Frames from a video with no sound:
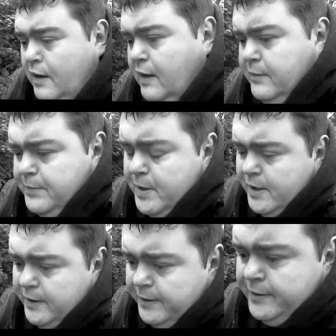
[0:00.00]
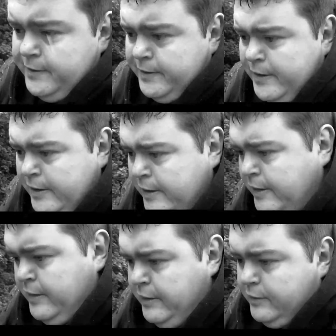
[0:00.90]
what
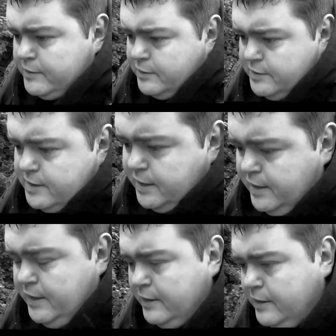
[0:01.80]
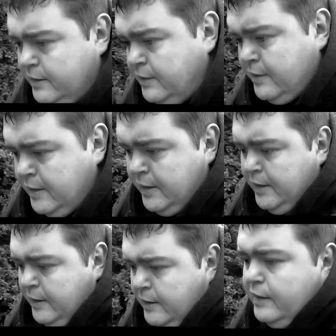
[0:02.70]
was I going to say?
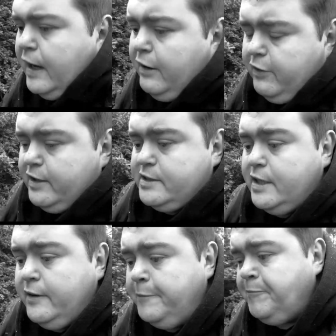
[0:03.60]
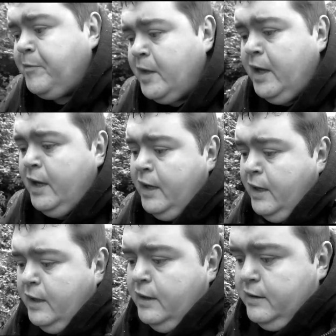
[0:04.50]
Yeah, right.
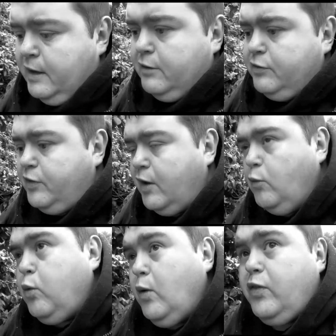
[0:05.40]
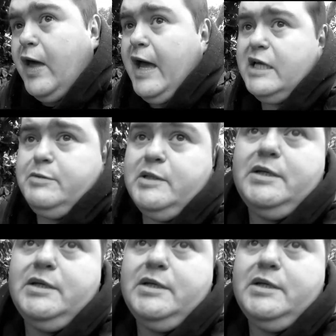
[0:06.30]
Now, there has been